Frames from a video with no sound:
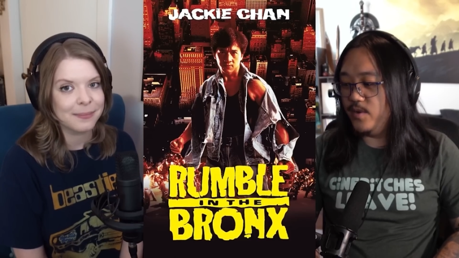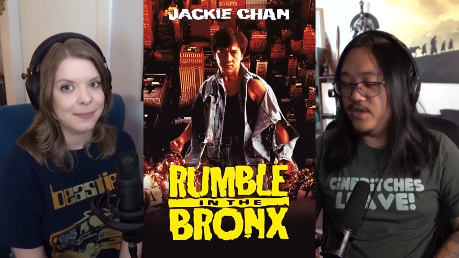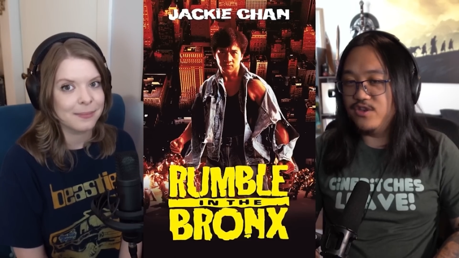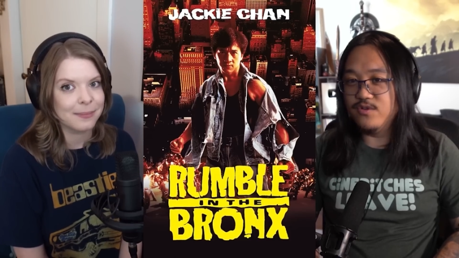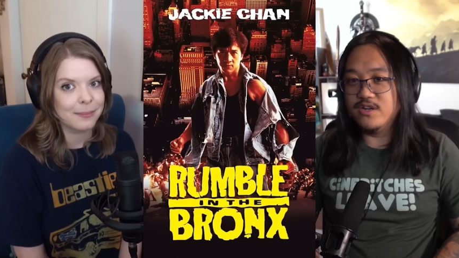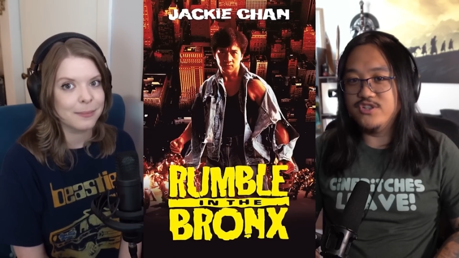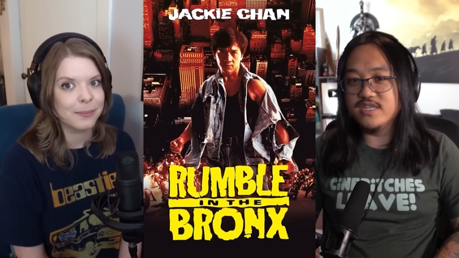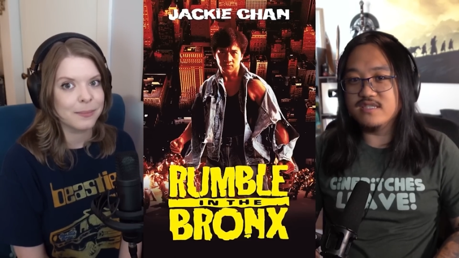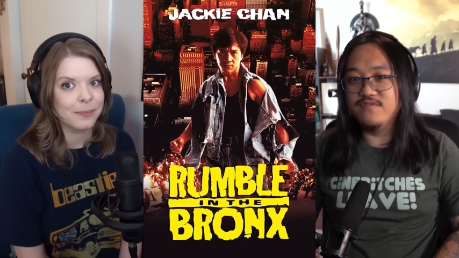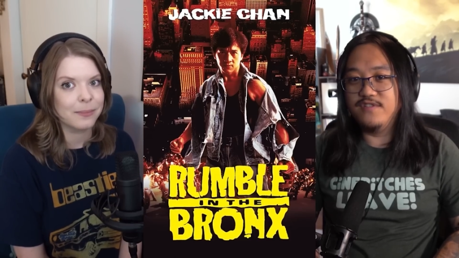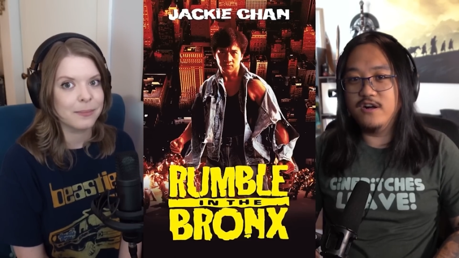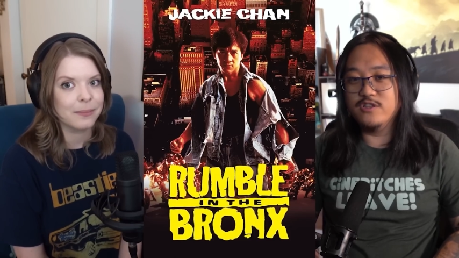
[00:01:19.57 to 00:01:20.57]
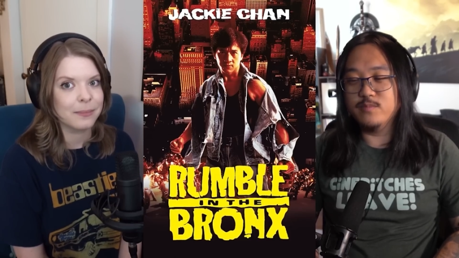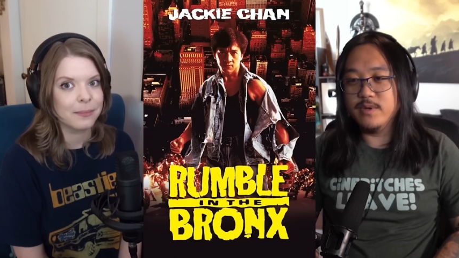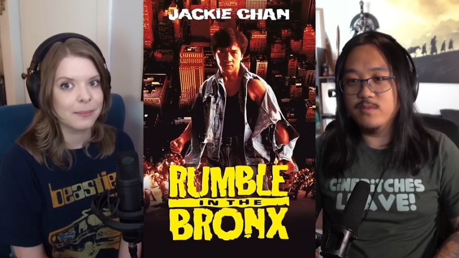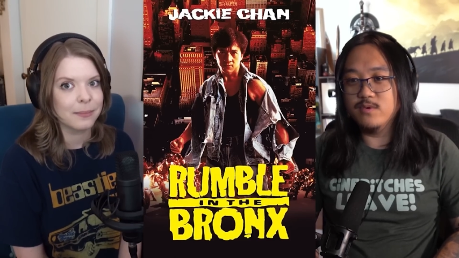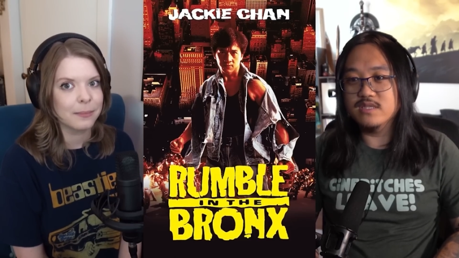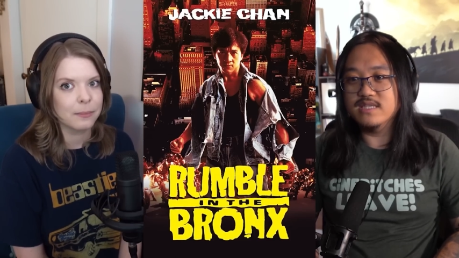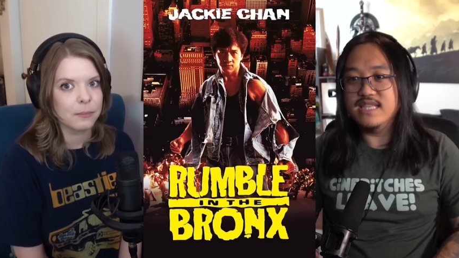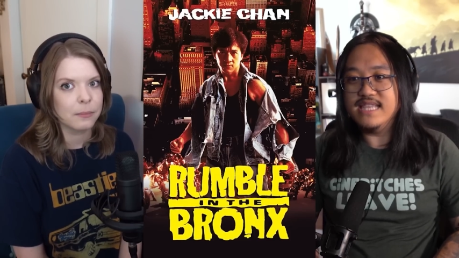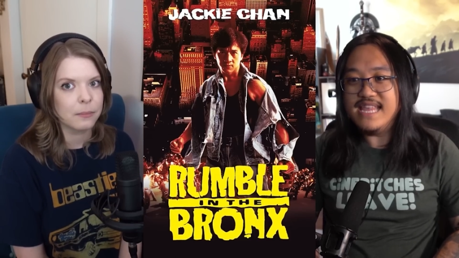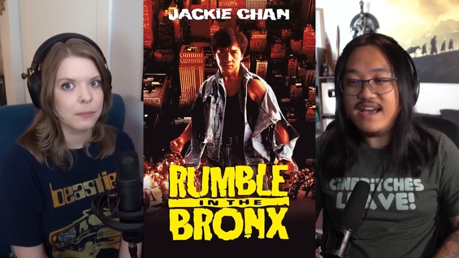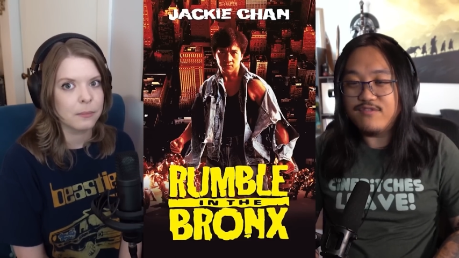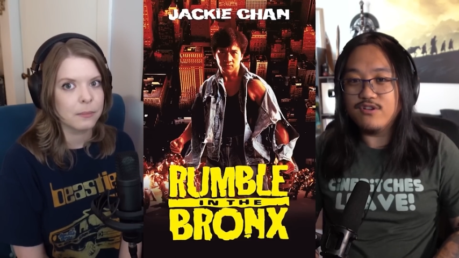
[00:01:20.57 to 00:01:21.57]
Speaker 1: when you adjust the volume, it will
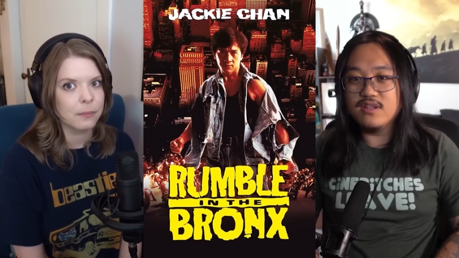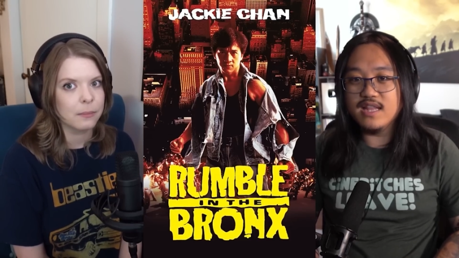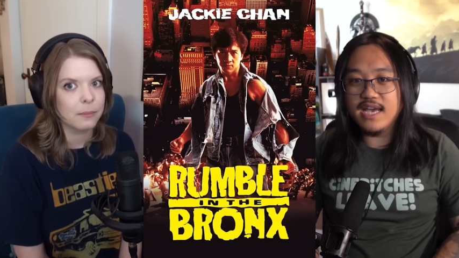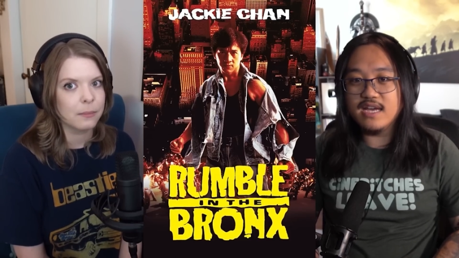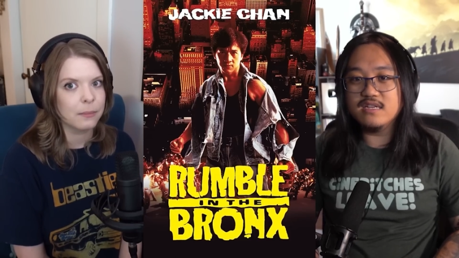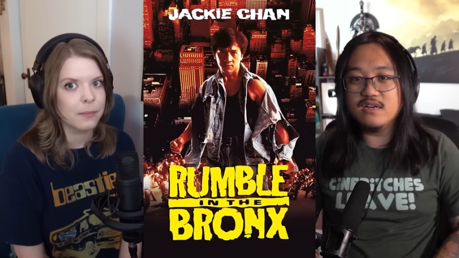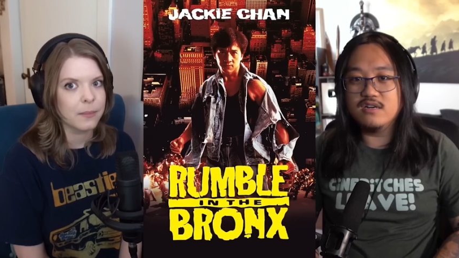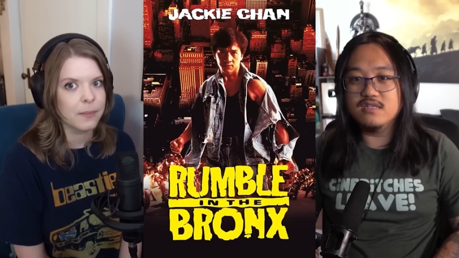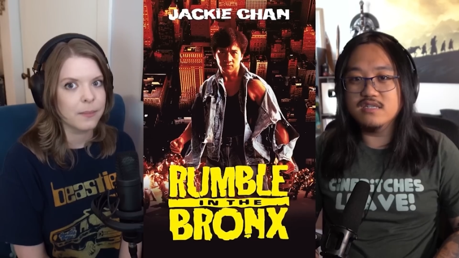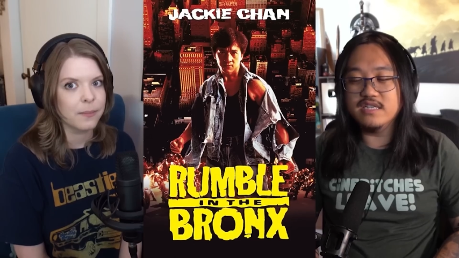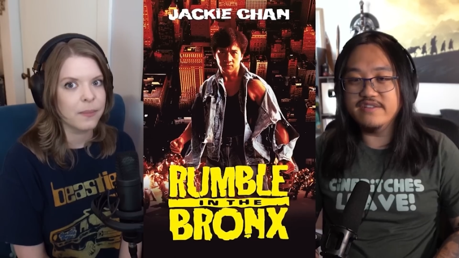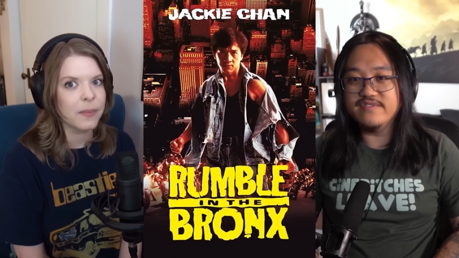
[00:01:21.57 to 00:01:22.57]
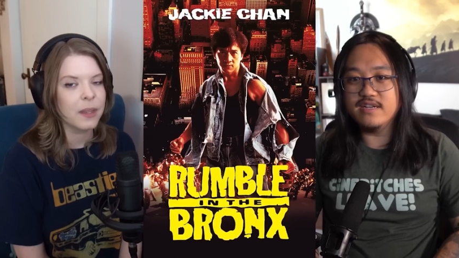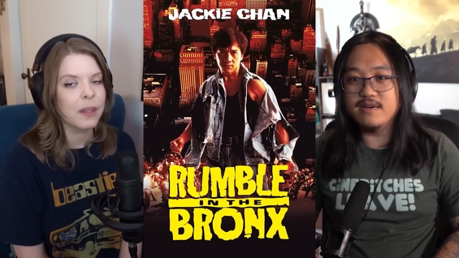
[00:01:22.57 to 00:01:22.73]
never land on an even